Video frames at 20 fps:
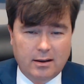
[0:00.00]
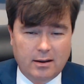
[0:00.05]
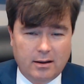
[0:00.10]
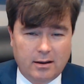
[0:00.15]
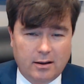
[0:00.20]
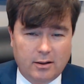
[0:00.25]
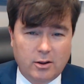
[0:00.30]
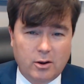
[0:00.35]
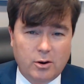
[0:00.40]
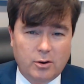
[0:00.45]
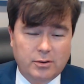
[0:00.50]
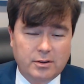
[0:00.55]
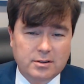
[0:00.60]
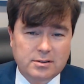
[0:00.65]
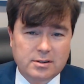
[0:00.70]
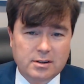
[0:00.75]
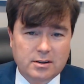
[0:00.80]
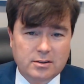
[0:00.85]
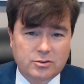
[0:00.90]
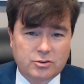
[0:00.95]
Hello,
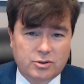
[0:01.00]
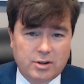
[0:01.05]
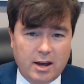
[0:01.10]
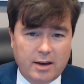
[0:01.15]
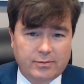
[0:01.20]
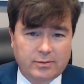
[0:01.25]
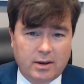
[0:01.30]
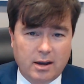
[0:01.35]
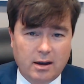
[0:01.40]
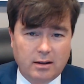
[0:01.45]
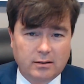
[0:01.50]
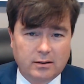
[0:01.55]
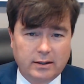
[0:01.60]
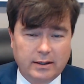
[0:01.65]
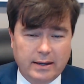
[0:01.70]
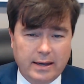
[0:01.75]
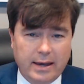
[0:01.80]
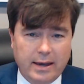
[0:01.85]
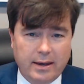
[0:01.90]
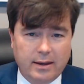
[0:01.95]
this is Jeff
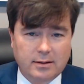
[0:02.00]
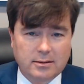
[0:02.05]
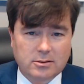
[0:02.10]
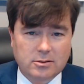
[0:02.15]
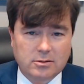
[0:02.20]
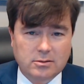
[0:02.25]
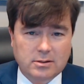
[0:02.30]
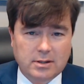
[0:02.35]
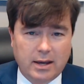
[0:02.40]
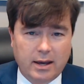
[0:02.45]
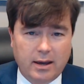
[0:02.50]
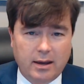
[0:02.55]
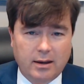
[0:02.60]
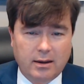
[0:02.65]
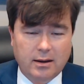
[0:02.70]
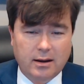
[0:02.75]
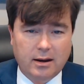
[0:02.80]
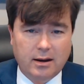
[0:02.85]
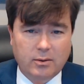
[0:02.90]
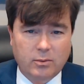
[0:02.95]
Kelly, and
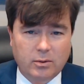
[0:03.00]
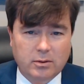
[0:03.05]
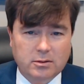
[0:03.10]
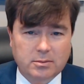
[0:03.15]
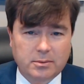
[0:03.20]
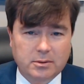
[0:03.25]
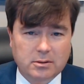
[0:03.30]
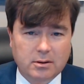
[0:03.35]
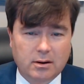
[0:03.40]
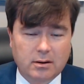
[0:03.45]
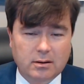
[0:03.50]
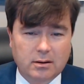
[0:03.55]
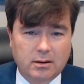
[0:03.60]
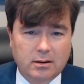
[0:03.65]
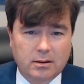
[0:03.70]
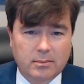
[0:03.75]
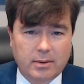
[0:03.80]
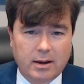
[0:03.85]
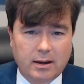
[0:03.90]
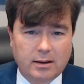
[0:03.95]
today I want to be talking
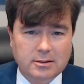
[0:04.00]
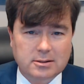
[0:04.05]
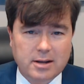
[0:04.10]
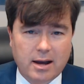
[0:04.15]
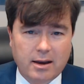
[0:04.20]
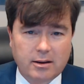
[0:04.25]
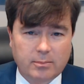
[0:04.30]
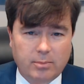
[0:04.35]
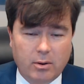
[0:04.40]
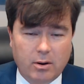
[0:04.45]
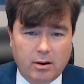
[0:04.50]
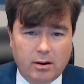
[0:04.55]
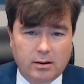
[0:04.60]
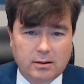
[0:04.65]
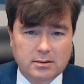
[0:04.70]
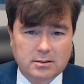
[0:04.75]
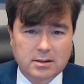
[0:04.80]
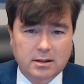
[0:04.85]
about title pawns.